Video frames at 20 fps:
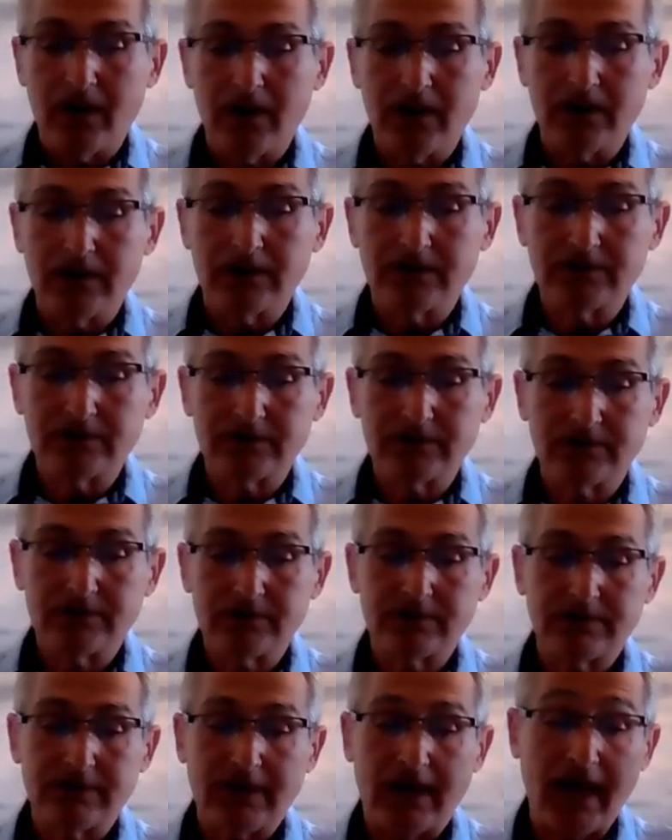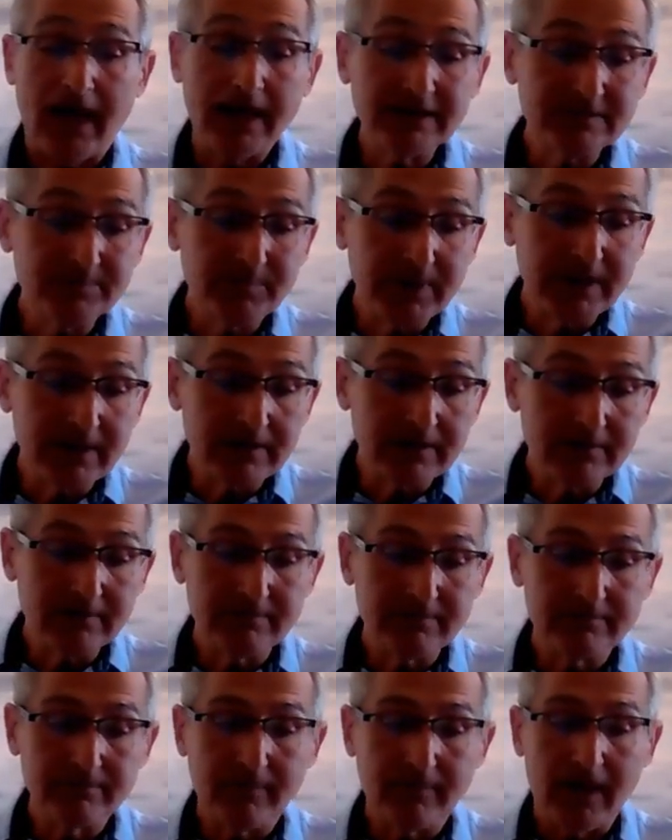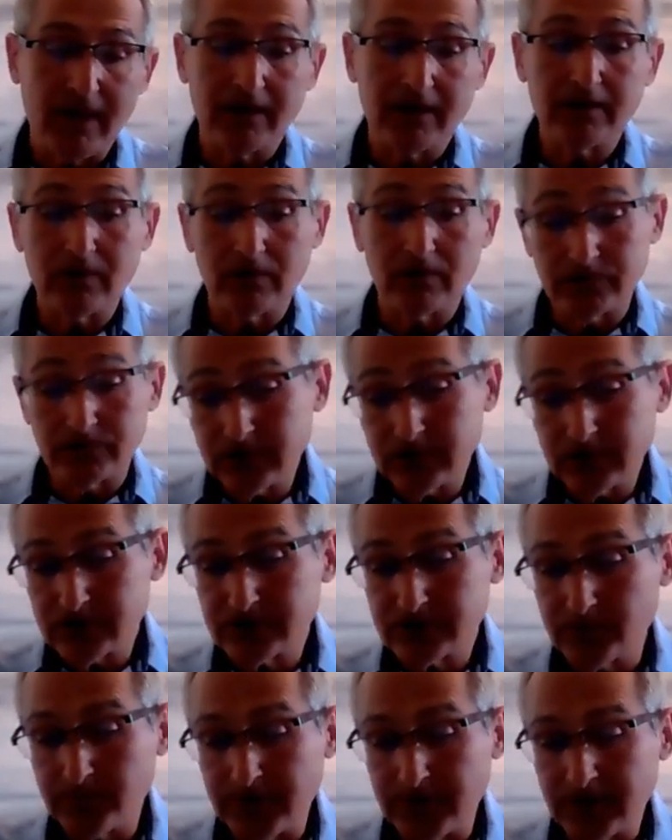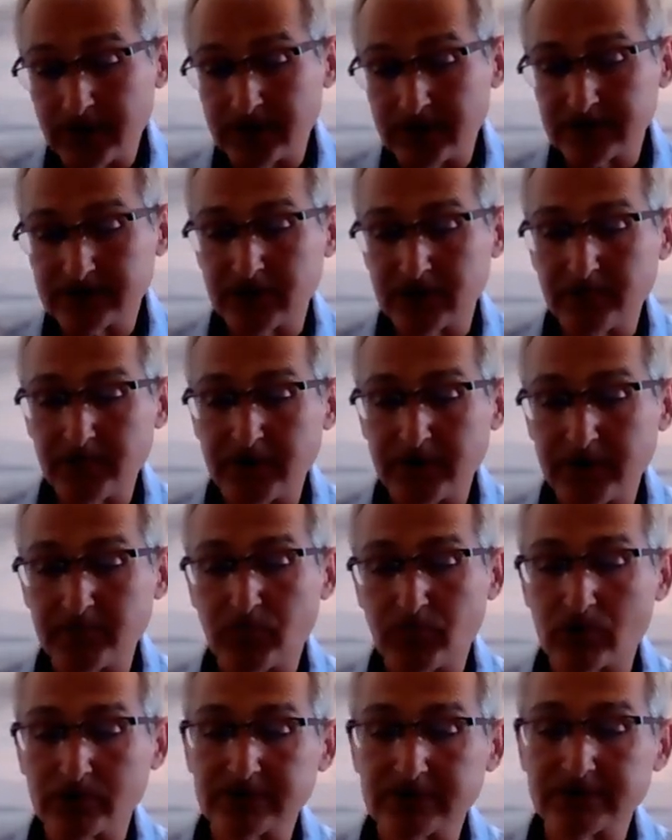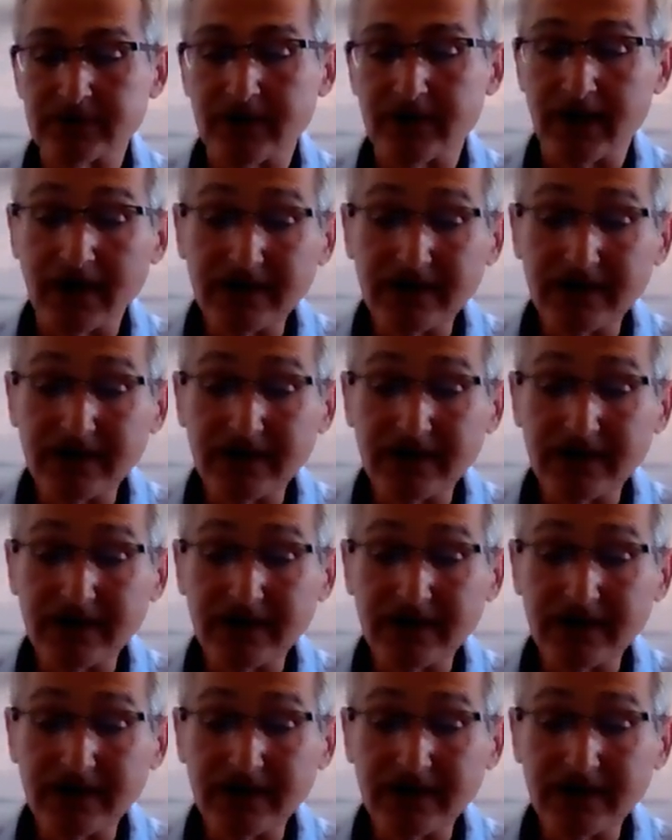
It has been and continues to be an extremely important